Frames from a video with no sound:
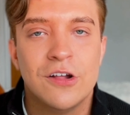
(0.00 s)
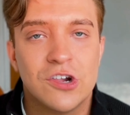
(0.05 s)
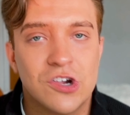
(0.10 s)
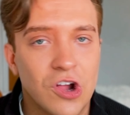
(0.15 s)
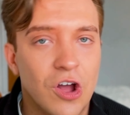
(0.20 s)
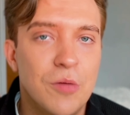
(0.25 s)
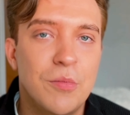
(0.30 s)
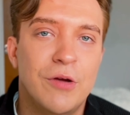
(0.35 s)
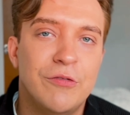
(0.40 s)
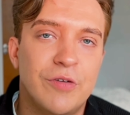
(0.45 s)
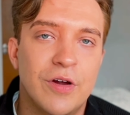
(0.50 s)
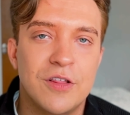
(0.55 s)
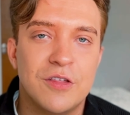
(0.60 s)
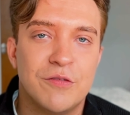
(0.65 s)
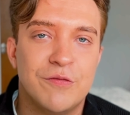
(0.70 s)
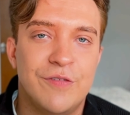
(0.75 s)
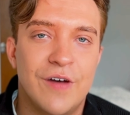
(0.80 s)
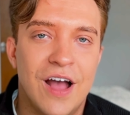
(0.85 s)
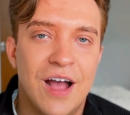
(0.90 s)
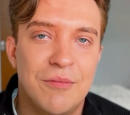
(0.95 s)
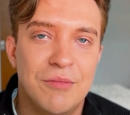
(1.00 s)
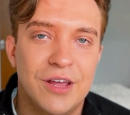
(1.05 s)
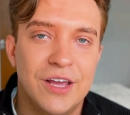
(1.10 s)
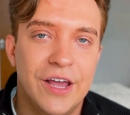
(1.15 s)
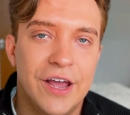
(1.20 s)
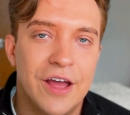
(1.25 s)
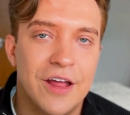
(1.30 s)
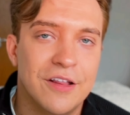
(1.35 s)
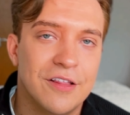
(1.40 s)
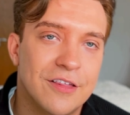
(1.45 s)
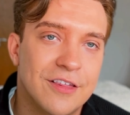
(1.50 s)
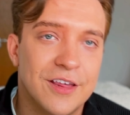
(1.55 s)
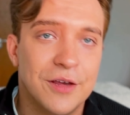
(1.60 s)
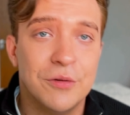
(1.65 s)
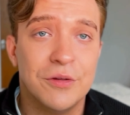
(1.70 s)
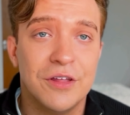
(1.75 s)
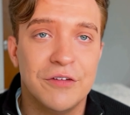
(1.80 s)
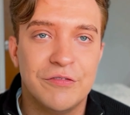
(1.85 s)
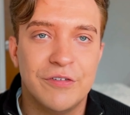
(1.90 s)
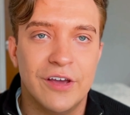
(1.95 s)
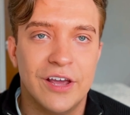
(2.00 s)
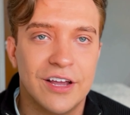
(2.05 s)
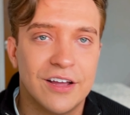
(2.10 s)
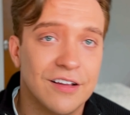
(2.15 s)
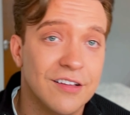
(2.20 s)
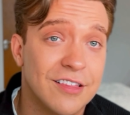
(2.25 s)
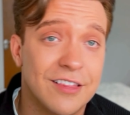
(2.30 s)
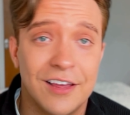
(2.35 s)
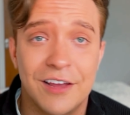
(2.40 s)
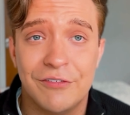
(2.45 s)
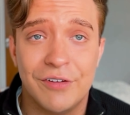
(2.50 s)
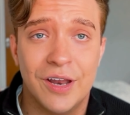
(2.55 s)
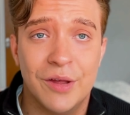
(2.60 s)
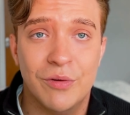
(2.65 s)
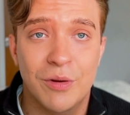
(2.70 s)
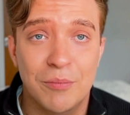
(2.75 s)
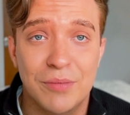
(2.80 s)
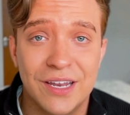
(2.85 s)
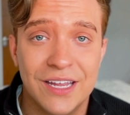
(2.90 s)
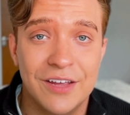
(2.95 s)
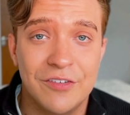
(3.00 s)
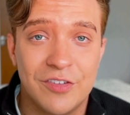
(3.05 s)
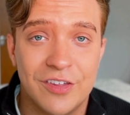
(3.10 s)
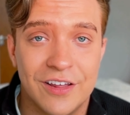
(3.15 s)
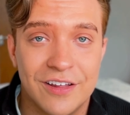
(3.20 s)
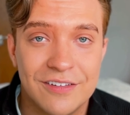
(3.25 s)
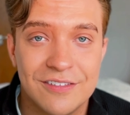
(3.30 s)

Show my friends and family and see what they think and see if anyone believes it.